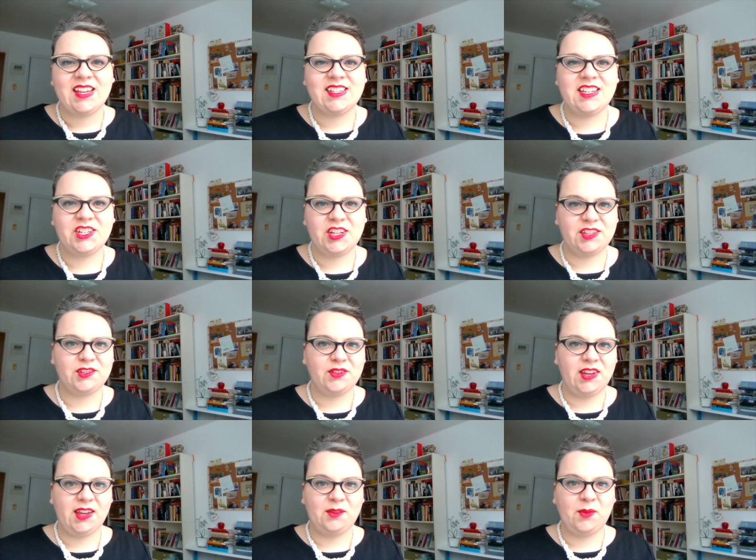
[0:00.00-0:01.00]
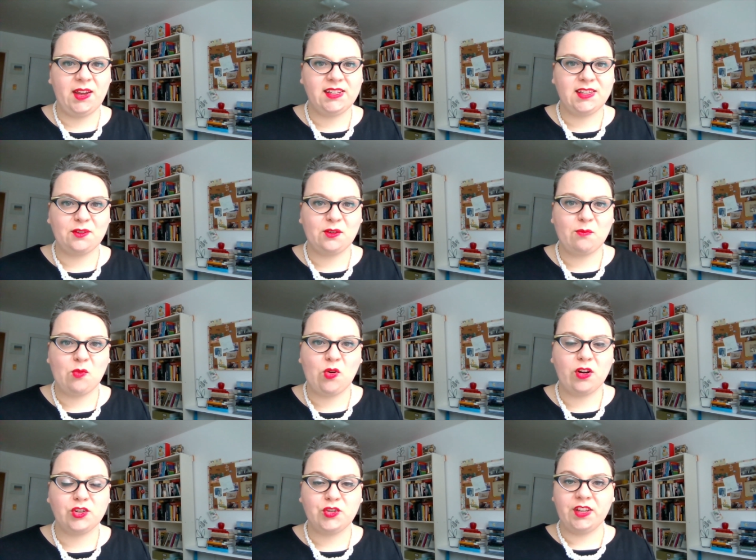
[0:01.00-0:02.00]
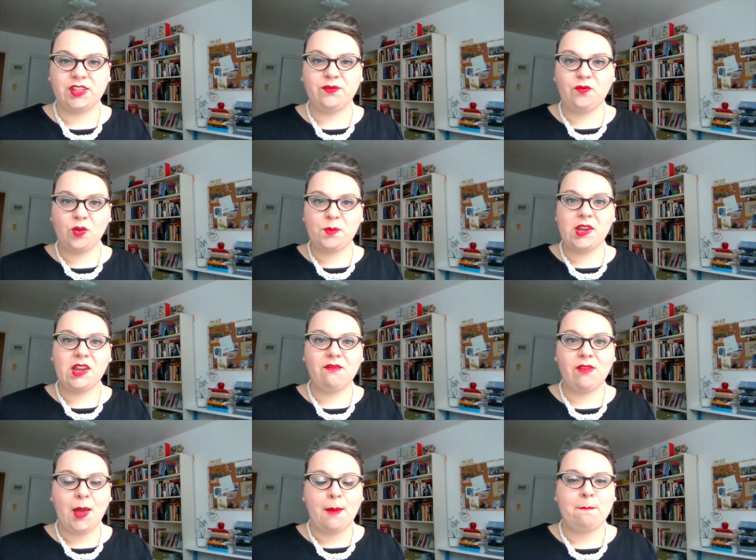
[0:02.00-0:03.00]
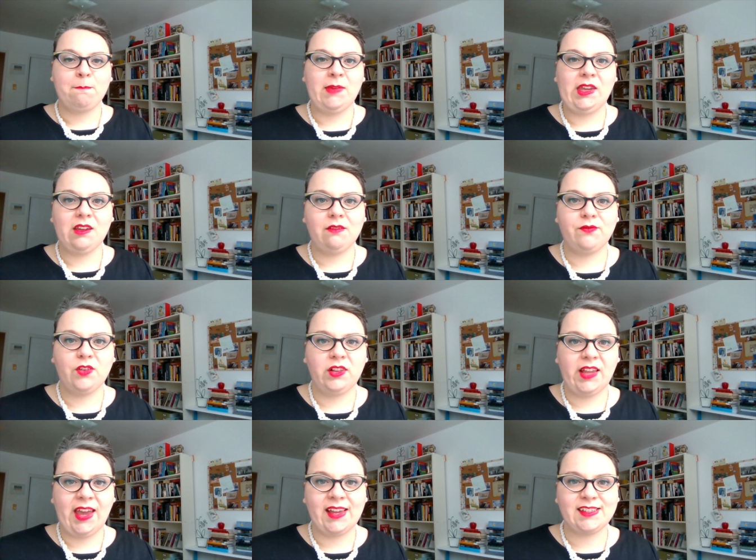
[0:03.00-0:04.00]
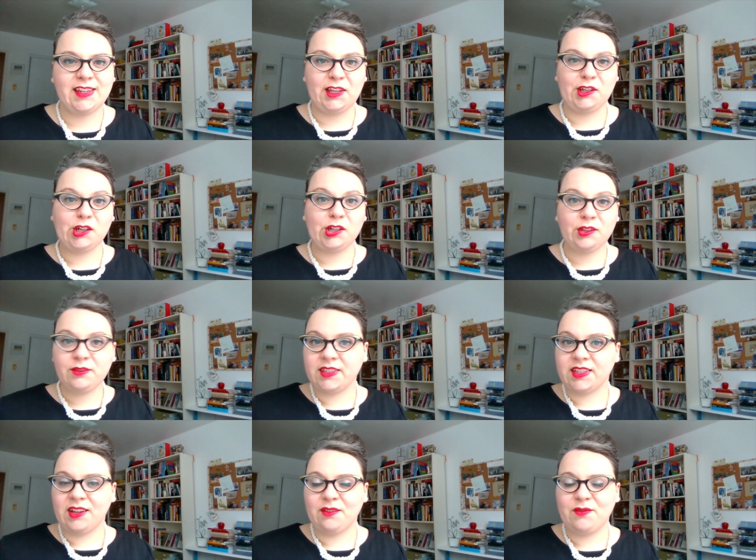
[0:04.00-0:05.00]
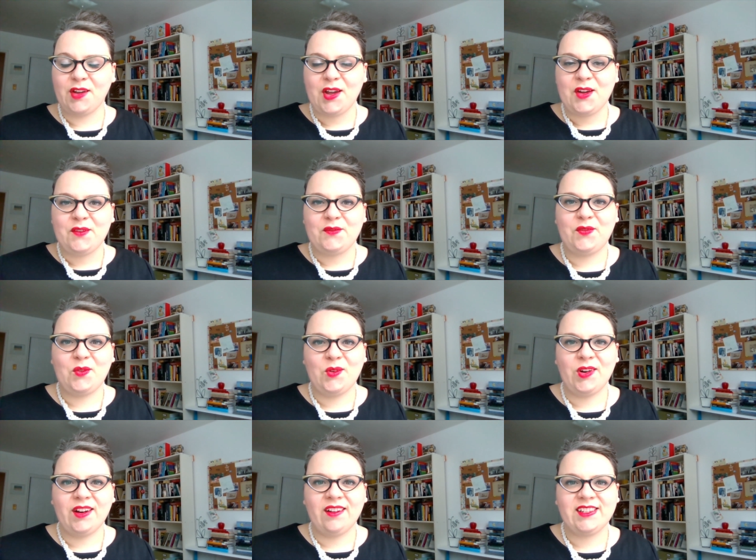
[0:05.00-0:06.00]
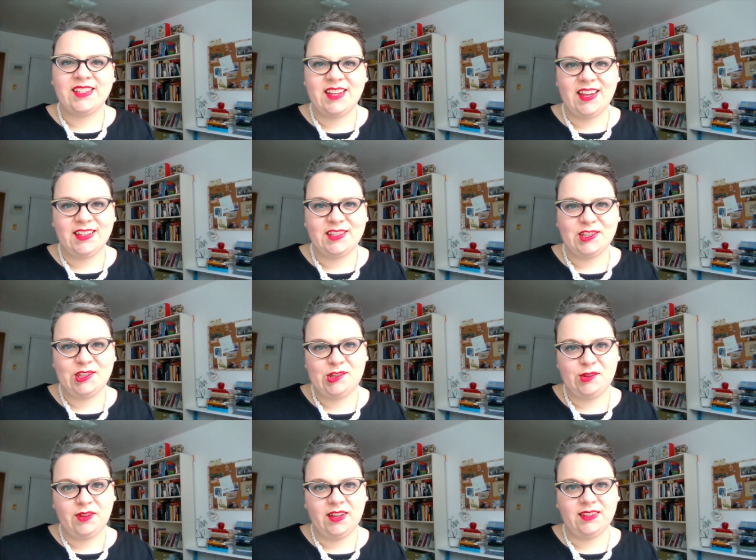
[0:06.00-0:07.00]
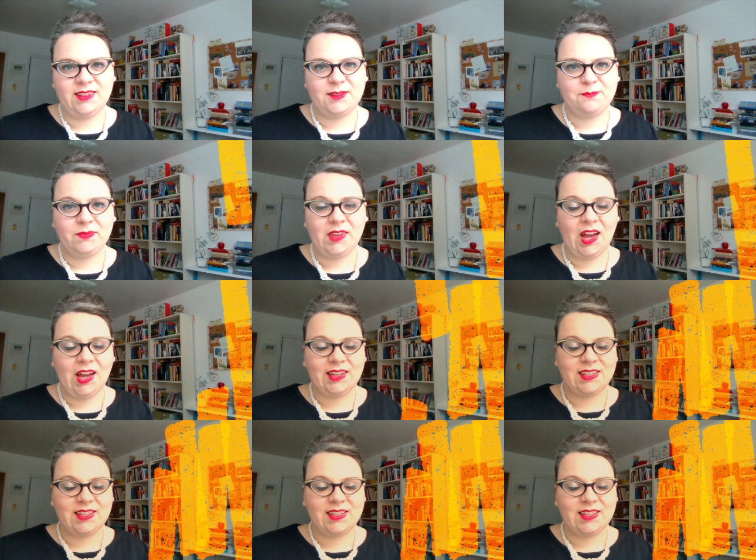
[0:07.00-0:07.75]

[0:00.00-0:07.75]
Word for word: teach history in ways that are more transformative, meaningful, and inclusive for today's students. Uh,